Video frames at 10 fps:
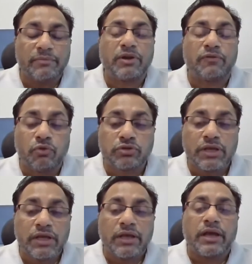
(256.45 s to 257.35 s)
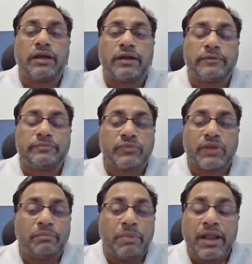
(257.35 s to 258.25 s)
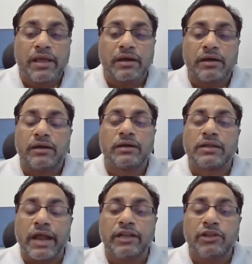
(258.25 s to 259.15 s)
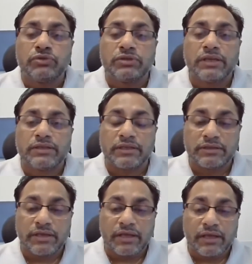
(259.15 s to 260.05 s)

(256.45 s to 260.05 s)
But of course, uh, building a right use case is